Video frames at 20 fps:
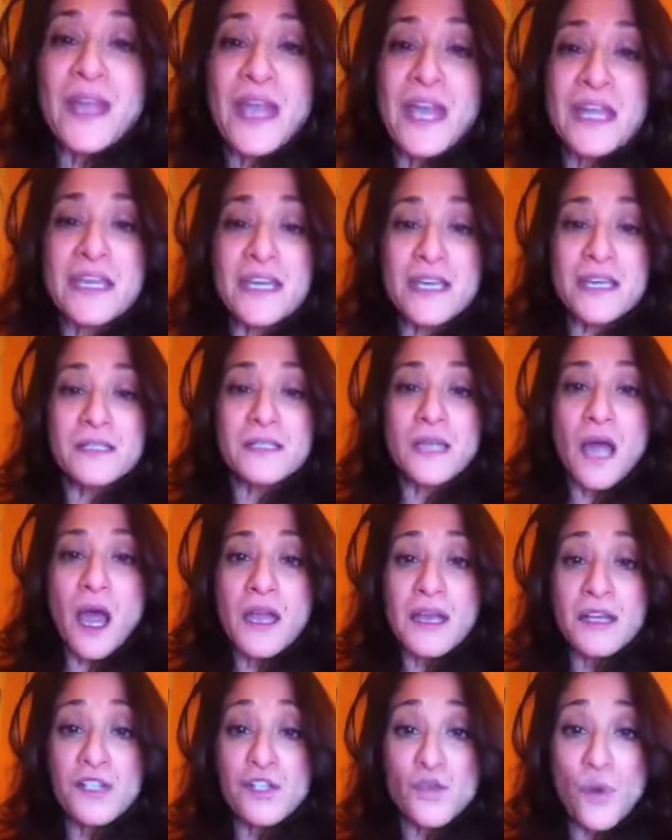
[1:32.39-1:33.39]
It can
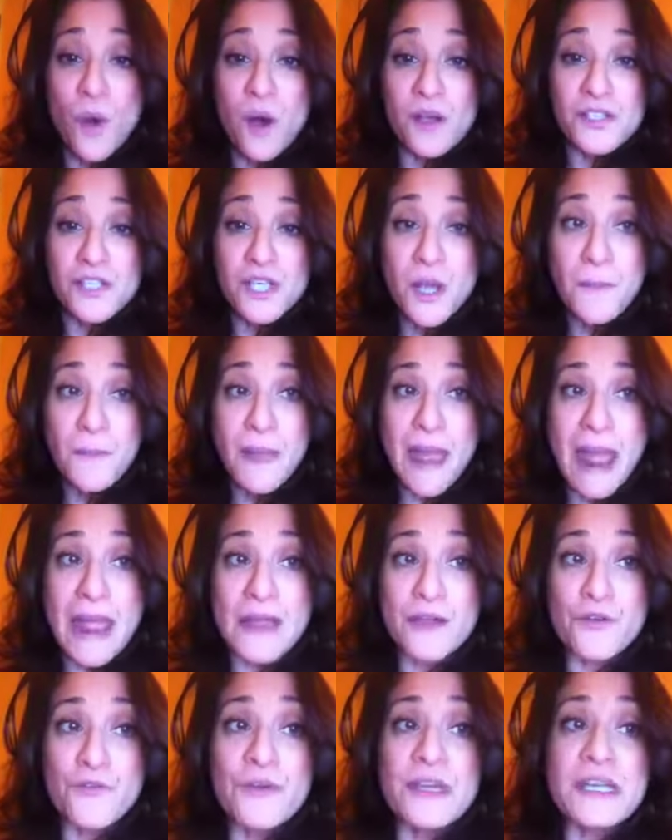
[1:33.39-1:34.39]
exhaust your
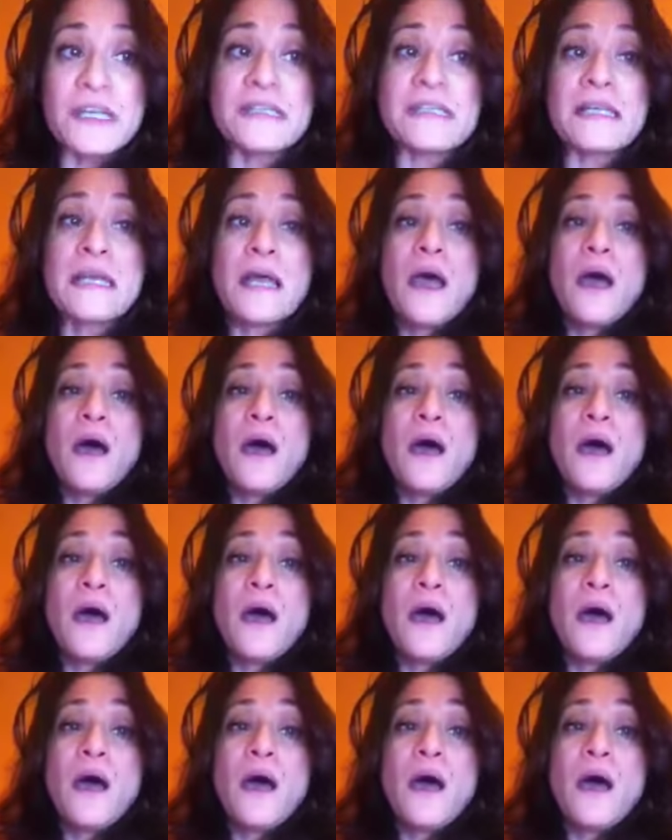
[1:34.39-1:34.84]
pancreas,